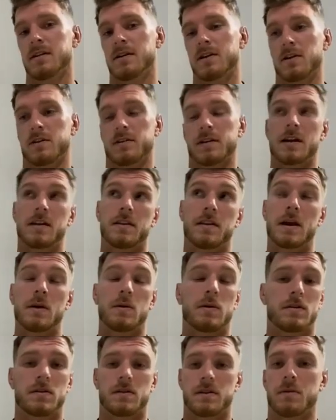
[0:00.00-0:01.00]
Because they
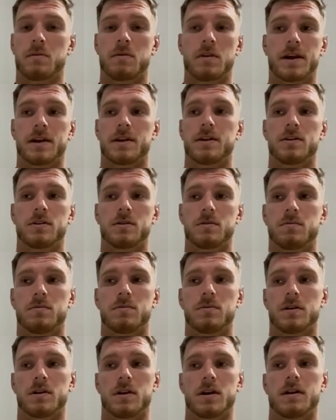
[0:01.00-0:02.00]
were like, you're
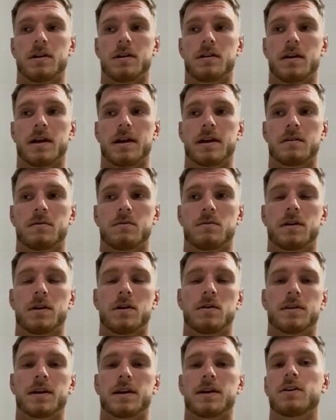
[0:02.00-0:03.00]
gonna like, we
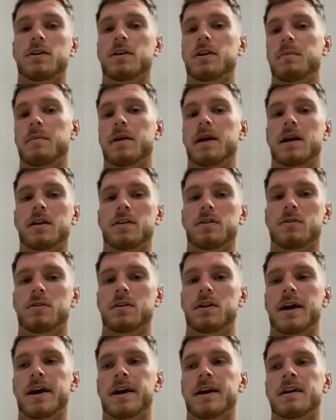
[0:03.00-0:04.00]
don't think you're gonna make it through the
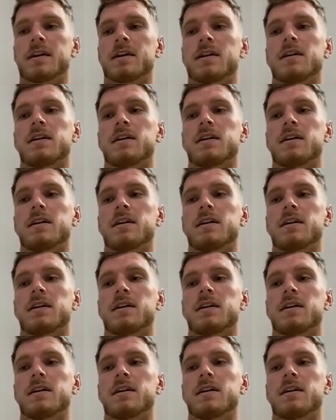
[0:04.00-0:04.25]
night.